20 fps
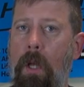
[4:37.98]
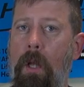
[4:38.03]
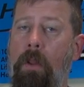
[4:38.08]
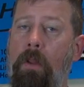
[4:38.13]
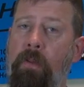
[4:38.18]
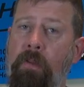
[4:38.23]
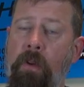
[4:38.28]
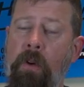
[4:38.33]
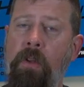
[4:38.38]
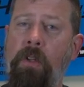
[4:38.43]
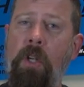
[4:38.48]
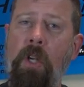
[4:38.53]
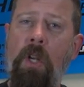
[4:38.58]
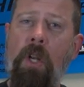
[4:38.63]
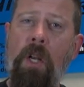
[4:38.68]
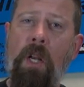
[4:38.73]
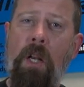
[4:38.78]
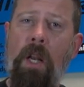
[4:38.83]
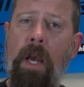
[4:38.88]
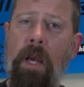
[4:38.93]
The first thing you
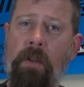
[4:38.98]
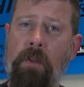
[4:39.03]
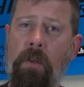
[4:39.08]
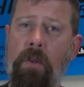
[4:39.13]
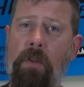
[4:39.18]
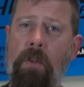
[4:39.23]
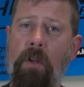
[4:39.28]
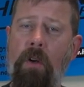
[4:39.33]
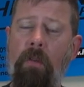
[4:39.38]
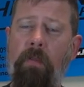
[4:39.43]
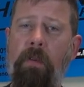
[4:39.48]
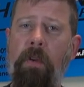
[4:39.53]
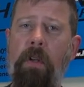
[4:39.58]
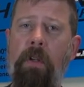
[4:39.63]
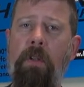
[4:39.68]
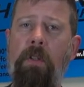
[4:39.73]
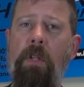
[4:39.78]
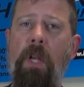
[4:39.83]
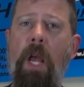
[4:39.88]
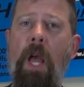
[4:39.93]
need to ask yourself
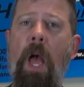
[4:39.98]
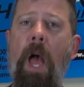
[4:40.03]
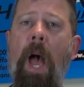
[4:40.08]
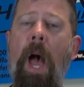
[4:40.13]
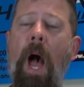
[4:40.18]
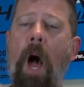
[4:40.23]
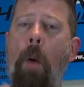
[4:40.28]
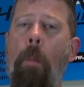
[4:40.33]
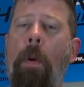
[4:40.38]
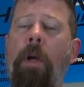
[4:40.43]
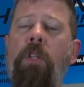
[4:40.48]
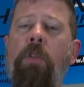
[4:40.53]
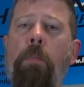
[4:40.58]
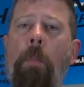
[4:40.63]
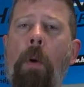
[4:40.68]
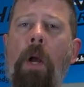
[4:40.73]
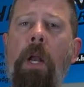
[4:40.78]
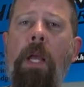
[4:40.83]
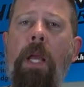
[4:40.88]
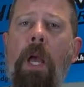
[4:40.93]
is, how much
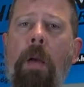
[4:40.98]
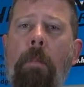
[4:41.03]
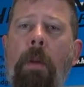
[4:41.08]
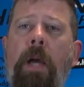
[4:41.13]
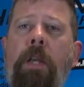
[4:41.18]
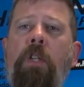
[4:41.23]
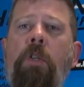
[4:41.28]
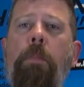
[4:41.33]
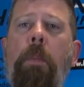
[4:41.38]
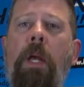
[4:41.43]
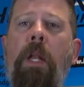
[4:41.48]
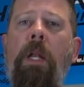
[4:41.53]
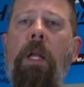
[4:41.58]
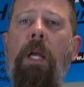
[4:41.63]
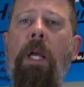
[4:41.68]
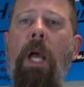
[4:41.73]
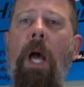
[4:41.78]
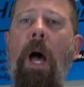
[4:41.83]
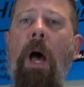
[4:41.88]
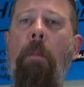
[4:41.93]
money am I
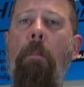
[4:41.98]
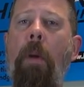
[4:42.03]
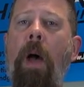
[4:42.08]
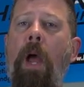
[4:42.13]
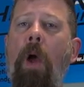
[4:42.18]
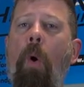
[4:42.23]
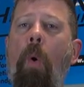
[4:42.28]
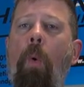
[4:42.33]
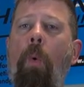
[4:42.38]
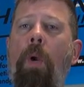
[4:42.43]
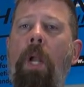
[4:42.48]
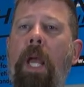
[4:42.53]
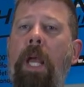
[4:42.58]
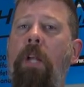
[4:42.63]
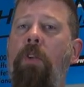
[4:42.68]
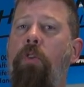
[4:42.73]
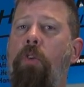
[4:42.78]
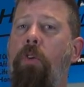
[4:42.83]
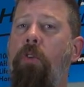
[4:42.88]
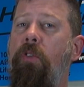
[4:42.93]
spending on my own
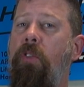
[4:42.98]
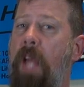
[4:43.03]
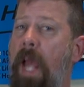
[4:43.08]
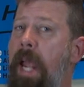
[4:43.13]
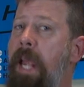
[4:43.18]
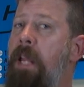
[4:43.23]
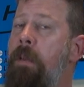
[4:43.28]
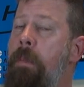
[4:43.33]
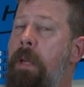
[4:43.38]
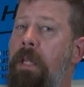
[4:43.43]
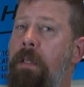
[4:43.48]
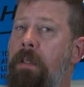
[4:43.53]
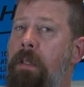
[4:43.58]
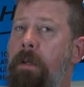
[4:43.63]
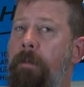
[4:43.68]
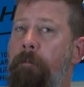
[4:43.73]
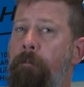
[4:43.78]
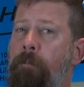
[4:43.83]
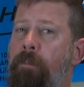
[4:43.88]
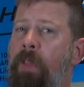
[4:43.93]

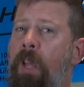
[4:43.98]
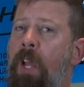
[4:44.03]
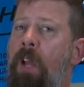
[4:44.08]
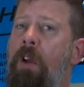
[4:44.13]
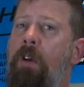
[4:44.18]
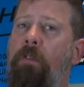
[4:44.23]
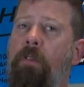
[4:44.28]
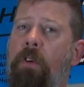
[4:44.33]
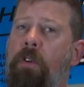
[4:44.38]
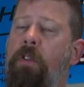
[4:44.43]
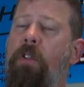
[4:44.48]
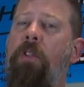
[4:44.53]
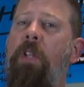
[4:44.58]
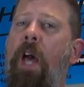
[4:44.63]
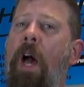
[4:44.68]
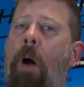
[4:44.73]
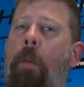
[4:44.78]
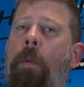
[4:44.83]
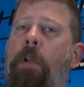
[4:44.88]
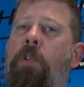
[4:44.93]
entertainment versus
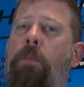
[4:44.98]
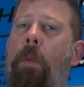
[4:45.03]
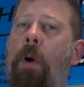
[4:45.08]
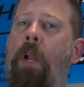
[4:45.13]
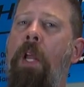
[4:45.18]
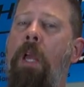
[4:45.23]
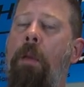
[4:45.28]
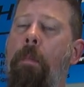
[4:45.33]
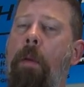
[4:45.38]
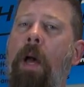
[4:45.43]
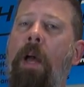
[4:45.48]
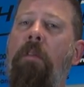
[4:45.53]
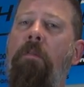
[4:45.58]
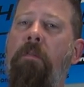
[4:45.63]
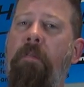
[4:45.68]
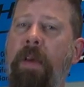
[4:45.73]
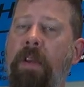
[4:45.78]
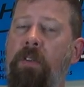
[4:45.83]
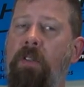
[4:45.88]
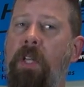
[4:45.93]
how much money am I
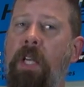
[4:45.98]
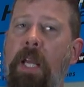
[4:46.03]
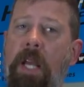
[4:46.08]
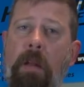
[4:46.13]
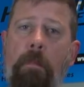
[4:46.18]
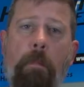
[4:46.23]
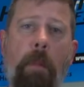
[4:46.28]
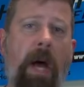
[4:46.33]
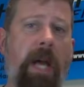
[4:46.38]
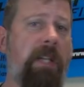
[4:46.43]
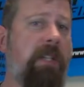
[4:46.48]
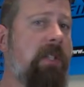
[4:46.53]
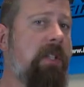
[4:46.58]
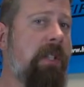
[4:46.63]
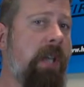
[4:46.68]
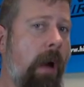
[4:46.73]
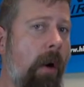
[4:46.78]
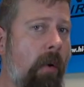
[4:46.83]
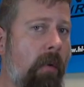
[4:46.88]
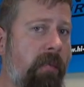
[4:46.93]
investing in
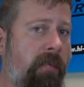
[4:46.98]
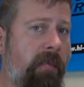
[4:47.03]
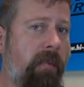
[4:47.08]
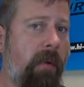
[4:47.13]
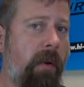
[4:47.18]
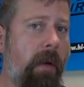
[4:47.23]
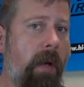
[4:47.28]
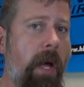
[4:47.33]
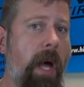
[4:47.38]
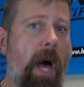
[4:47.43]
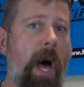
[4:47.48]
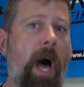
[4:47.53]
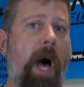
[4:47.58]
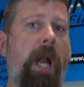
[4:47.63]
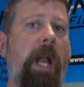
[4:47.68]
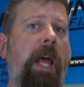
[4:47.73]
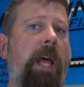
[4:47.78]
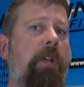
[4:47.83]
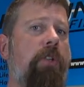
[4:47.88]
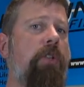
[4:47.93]
myself
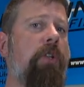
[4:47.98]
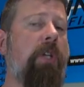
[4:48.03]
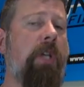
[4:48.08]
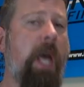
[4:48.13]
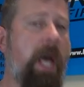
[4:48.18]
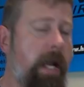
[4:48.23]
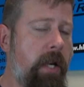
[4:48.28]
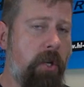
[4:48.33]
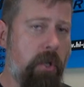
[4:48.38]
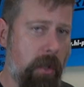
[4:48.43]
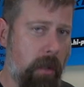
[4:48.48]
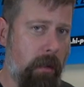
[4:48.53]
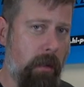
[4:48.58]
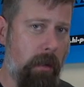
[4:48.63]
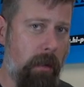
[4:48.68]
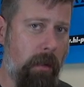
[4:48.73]
on education?